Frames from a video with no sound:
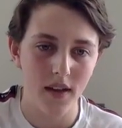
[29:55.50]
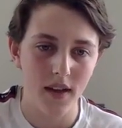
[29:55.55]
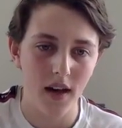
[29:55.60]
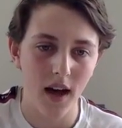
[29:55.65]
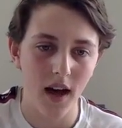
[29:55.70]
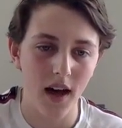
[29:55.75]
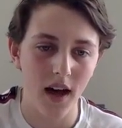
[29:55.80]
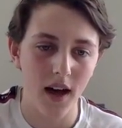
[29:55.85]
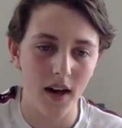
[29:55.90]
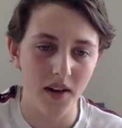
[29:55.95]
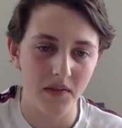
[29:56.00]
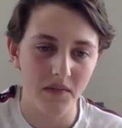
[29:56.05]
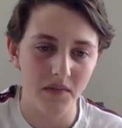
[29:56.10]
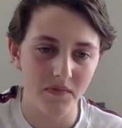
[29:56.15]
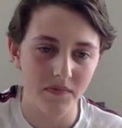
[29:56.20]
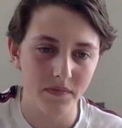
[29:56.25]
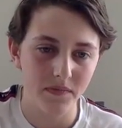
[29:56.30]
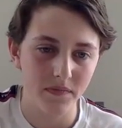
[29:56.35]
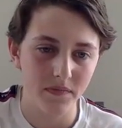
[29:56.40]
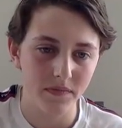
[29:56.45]

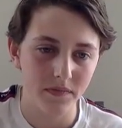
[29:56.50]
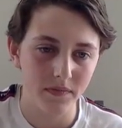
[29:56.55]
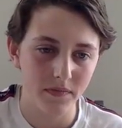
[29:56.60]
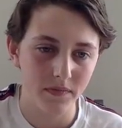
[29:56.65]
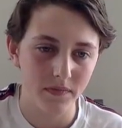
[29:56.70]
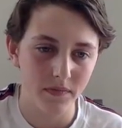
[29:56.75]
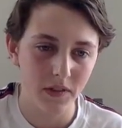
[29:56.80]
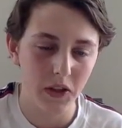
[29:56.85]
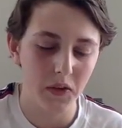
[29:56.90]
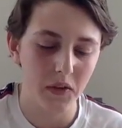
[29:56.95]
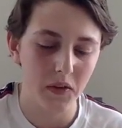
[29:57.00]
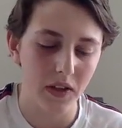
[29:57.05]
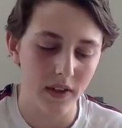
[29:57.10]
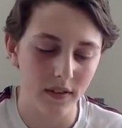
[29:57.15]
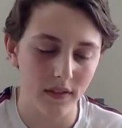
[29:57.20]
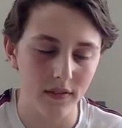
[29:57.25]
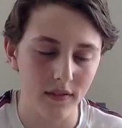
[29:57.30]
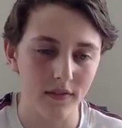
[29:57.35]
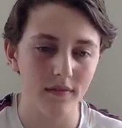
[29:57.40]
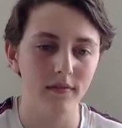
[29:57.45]
am. You
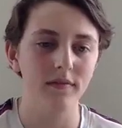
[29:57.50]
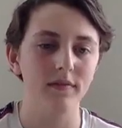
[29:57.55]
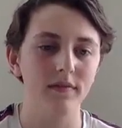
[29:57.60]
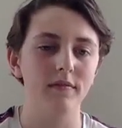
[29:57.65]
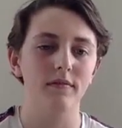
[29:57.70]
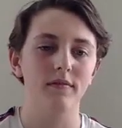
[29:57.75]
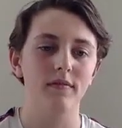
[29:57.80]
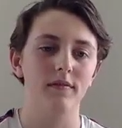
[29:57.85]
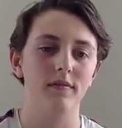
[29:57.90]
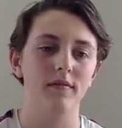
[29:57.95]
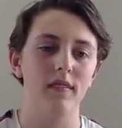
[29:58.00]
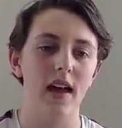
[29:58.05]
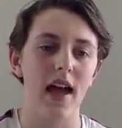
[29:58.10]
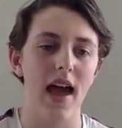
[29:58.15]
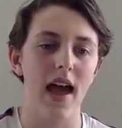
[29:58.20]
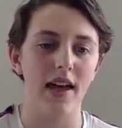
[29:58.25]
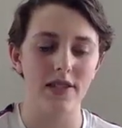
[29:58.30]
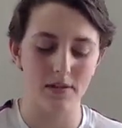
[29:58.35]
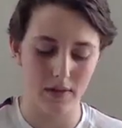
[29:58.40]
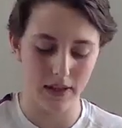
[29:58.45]
can
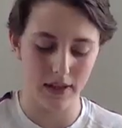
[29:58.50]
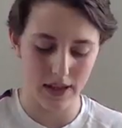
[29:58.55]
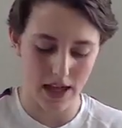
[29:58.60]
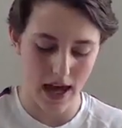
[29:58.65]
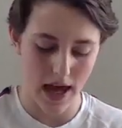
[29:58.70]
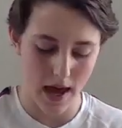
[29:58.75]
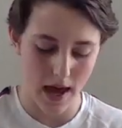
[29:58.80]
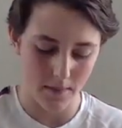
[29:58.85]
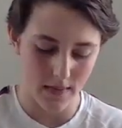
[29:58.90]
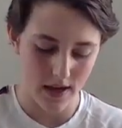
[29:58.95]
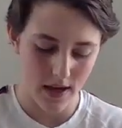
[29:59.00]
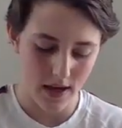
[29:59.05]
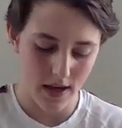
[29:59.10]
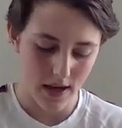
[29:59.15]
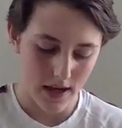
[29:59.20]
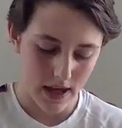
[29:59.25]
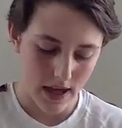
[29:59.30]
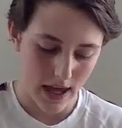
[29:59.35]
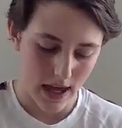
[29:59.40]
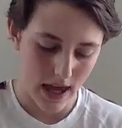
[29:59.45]
ask me them.
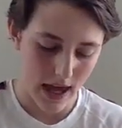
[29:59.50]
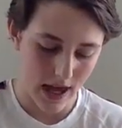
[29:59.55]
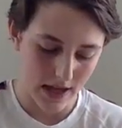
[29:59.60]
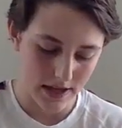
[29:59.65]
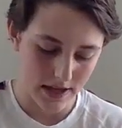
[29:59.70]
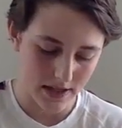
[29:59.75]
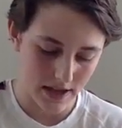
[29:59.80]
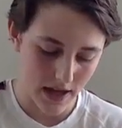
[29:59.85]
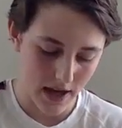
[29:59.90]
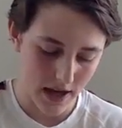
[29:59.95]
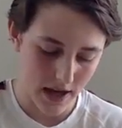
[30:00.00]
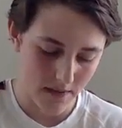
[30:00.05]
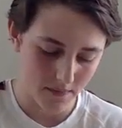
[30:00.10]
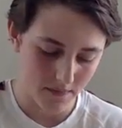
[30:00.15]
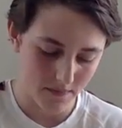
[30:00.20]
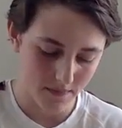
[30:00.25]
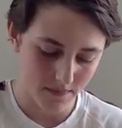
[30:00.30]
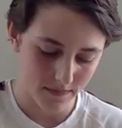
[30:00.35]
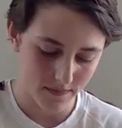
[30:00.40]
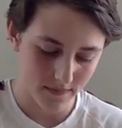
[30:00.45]
And
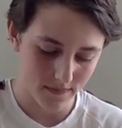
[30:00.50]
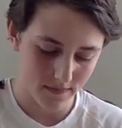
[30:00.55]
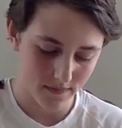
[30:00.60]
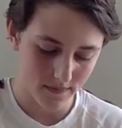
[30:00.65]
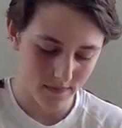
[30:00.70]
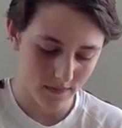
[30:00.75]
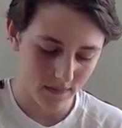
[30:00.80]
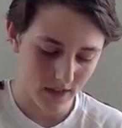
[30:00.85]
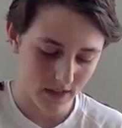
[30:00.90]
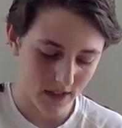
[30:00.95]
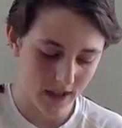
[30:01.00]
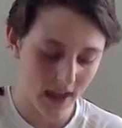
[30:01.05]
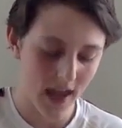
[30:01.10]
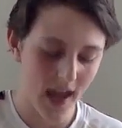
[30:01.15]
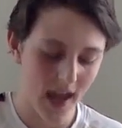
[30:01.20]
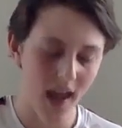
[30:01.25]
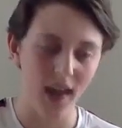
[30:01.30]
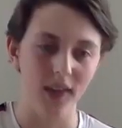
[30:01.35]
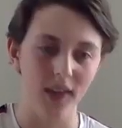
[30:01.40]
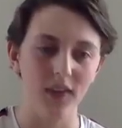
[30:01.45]

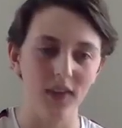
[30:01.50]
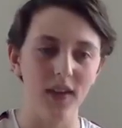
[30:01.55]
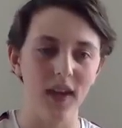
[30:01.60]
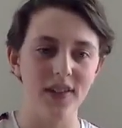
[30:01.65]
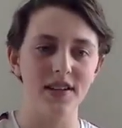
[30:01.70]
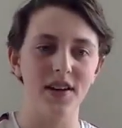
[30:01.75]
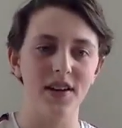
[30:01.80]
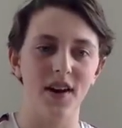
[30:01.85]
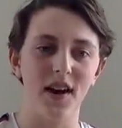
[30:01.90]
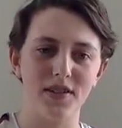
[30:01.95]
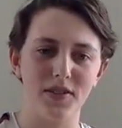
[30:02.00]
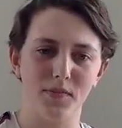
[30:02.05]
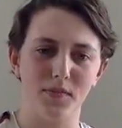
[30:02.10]
yeah, you guys had awesome